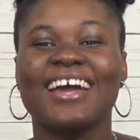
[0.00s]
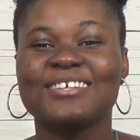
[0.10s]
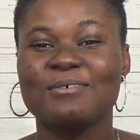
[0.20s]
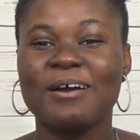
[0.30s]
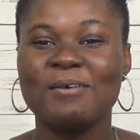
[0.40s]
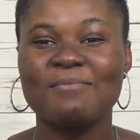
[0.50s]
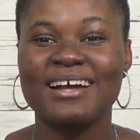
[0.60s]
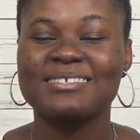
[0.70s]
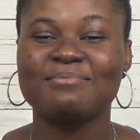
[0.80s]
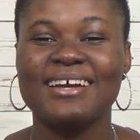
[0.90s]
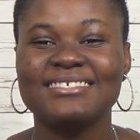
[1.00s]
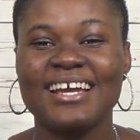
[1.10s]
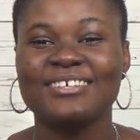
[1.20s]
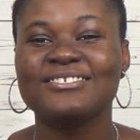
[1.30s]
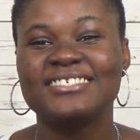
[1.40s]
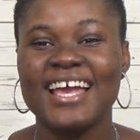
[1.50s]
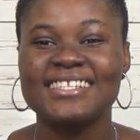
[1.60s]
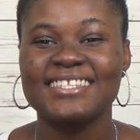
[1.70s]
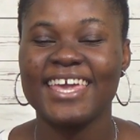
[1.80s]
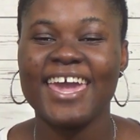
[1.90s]
guys, welcome back to my channel.
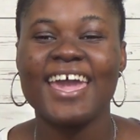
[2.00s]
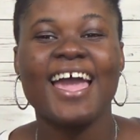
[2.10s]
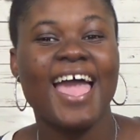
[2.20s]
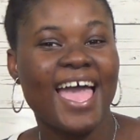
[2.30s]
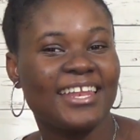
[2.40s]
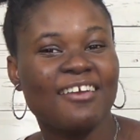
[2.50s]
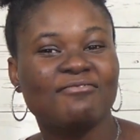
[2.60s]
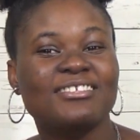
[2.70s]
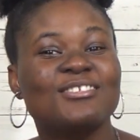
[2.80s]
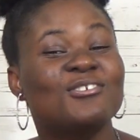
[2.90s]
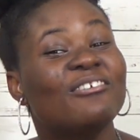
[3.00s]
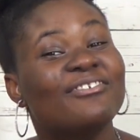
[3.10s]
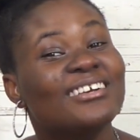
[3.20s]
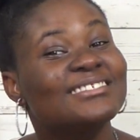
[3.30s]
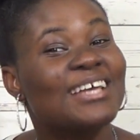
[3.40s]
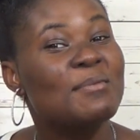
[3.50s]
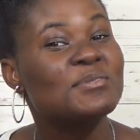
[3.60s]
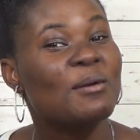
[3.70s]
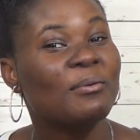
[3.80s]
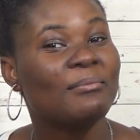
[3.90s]
Jess here, and if this is your first time
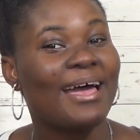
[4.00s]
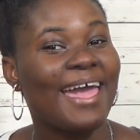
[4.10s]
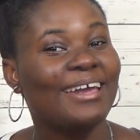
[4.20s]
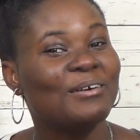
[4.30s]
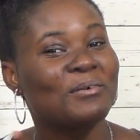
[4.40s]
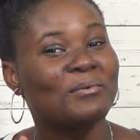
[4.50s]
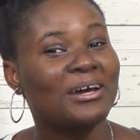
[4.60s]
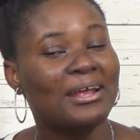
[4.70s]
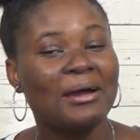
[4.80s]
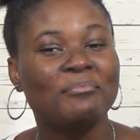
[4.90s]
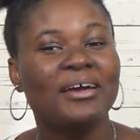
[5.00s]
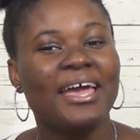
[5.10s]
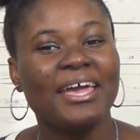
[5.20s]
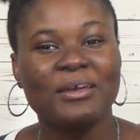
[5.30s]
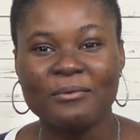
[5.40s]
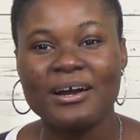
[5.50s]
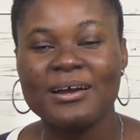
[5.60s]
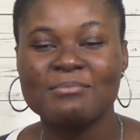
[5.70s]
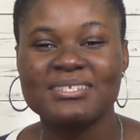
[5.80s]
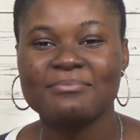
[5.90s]
stopping by, oh, what up? You're
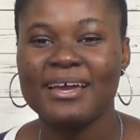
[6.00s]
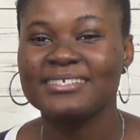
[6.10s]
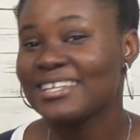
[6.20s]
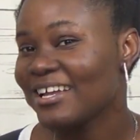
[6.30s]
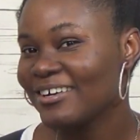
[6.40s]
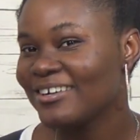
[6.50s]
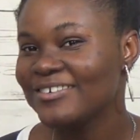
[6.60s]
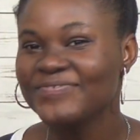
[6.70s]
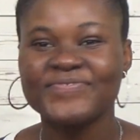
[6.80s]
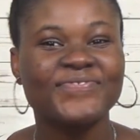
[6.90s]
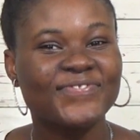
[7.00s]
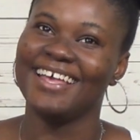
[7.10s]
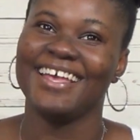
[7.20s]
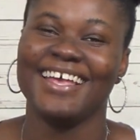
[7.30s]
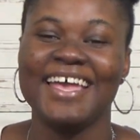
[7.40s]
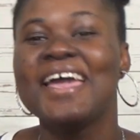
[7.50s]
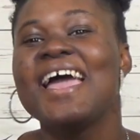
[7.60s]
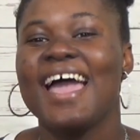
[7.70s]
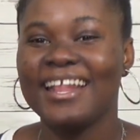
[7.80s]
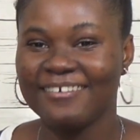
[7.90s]
welcome to my channel.
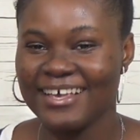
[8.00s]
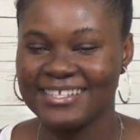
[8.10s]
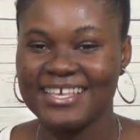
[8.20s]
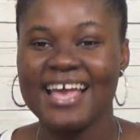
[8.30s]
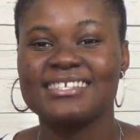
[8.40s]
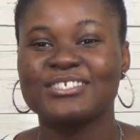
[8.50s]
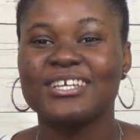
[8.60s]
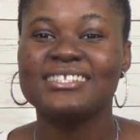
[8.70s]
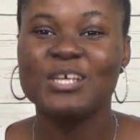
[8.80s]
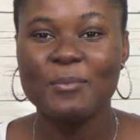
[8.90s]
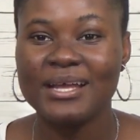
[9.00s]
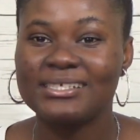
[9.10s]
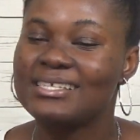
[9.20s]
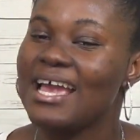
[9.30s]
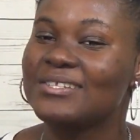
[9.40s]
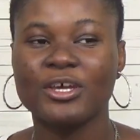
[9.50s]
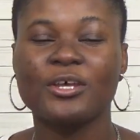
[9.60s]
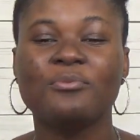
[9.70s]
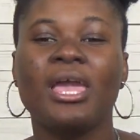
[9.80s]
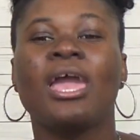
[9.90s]
Anyways guys, as you can tell by the title, I'm
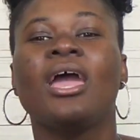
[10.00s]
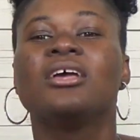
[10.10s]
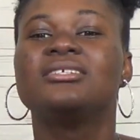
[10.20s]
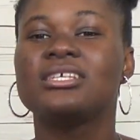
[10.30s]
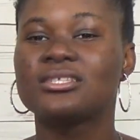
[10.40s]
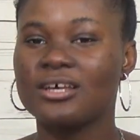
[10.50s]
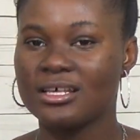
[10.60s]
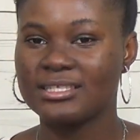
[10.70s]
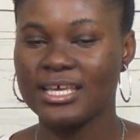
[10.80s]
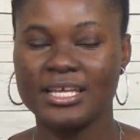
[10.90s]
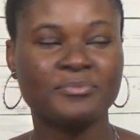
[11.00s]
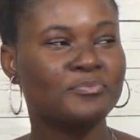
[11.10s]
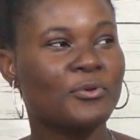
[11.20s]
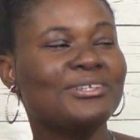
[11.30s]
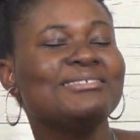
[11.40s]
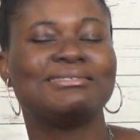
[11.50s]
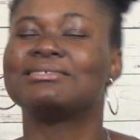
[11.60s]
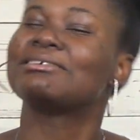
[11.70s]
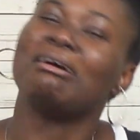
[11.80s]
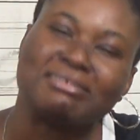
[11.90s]
gonna be discussing, well, not
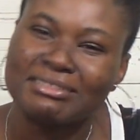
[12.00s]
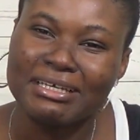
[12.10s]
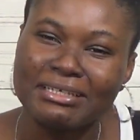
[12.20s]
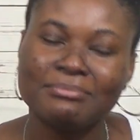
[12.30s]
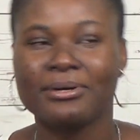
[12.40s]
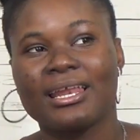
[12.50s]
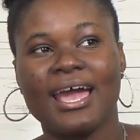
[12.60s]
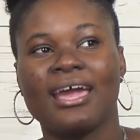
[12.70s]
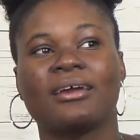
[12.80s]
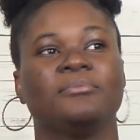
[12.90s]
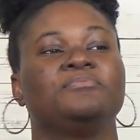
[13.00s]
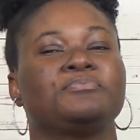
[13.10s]
discussing, but like